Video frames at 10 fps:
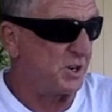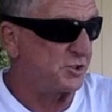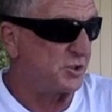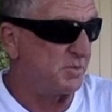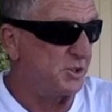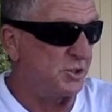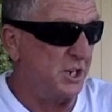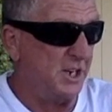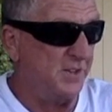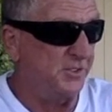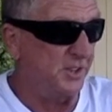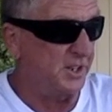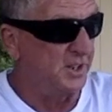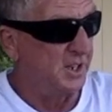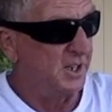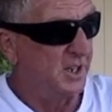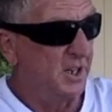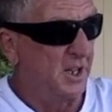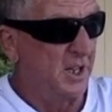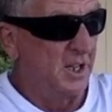machines, and
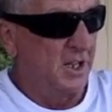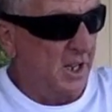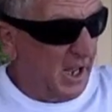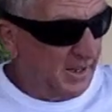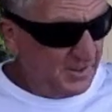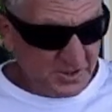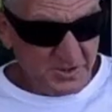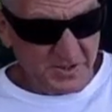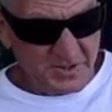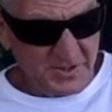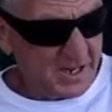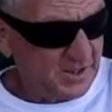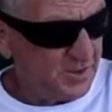I think this is the second or